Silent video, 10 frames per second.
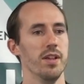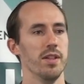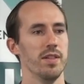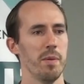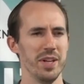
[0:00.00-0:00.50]

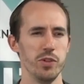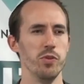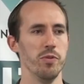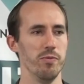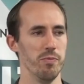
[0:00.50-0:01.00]
that makes
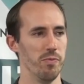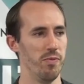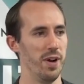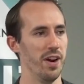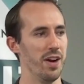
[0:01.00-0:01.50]
you
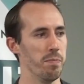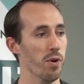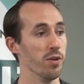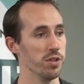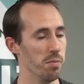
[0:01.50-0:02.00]
very
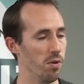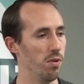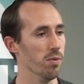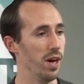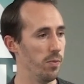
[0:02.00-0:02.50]
personable
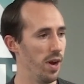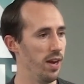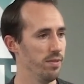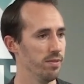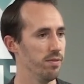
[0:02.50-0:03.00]
right away.
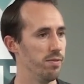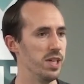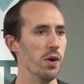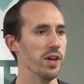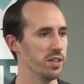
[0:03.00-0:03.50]

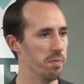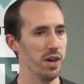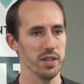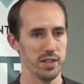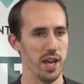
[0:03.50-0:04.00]
Video as compared to,
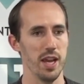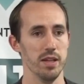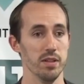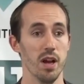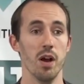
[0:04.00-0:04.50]
say,
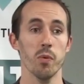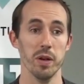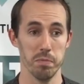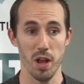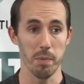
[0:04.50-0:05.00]
a written
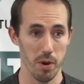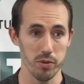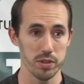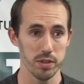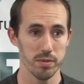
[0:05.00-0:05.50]
blog
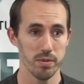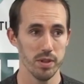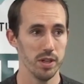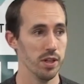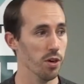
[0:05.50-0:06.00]
post.
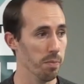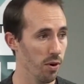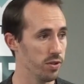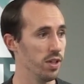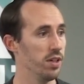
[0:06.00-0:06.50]
You're a
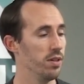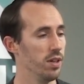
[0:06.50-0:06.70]
person